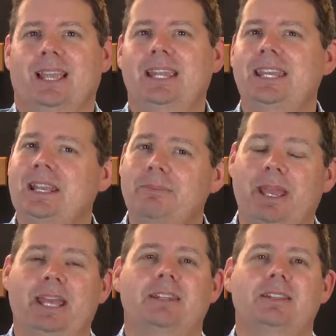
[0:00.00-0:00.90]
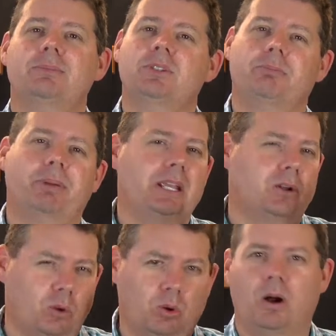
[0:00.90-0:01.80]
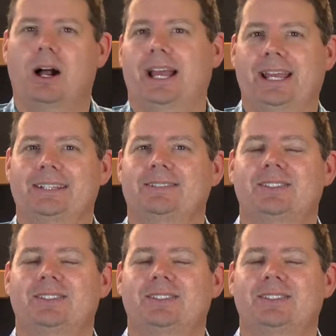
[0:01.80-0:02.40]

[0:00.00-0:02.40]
And he commanded them to be quiet.